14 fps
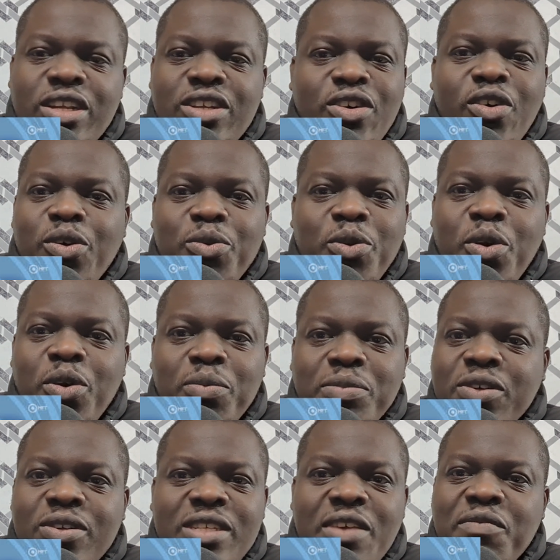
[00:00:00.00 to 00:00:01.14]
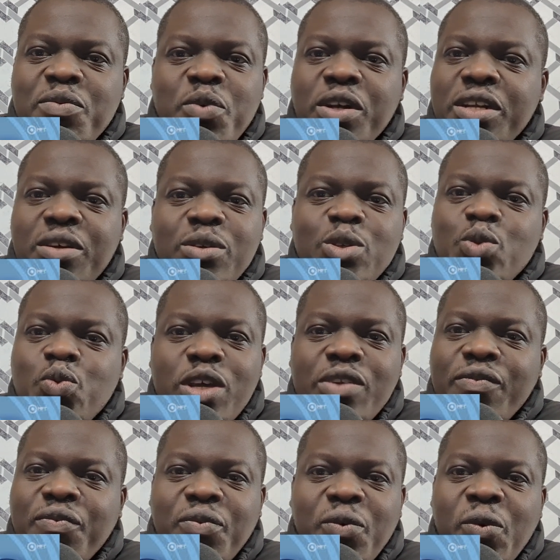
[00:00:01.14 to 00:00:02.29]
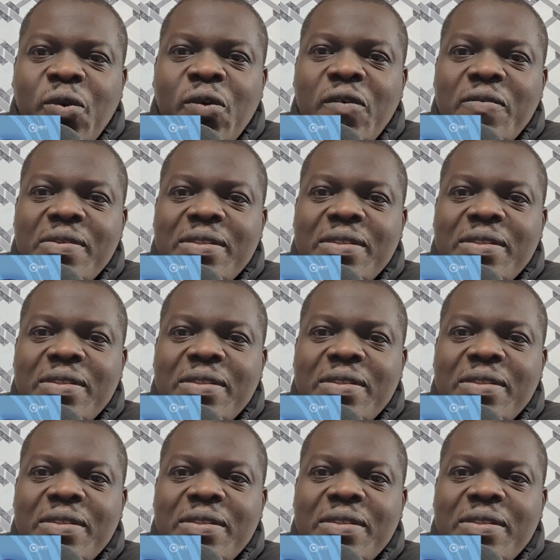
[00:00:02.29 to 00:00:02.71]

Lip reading: it all wrong because everyone else went for